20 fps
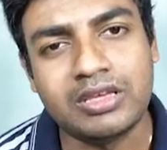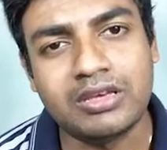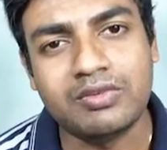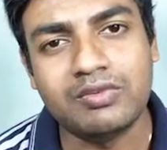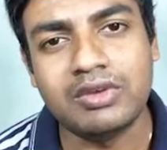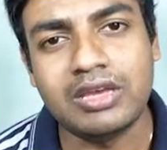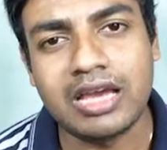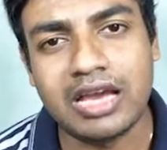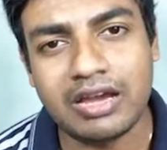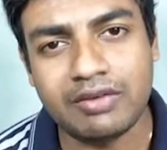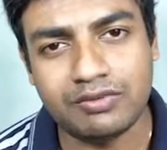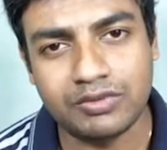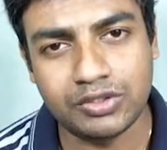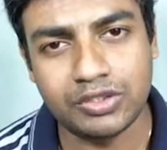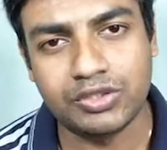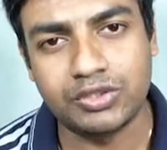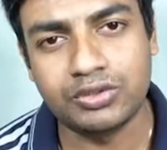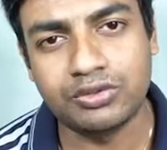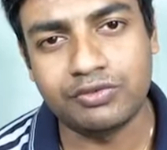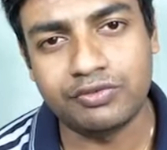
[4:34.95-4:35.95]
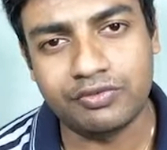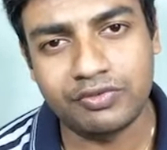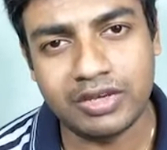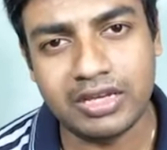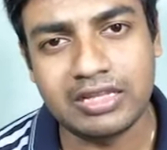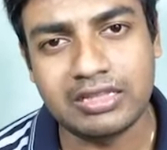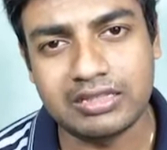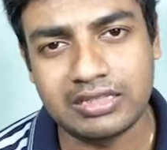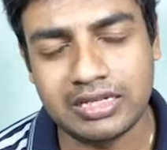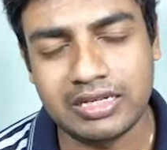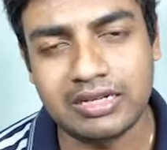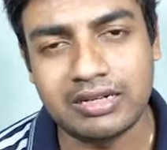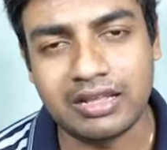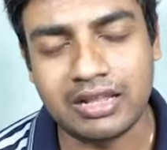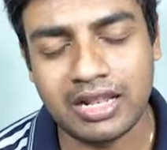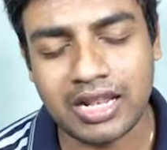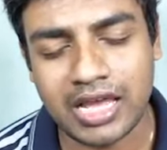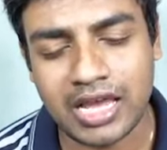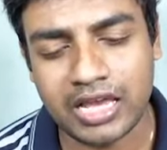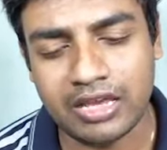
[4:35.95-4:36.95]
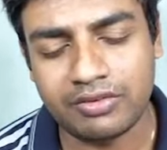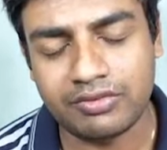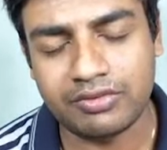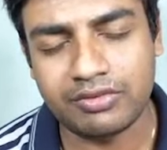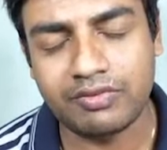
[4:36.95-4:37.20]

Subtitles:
we have to show faith in our life.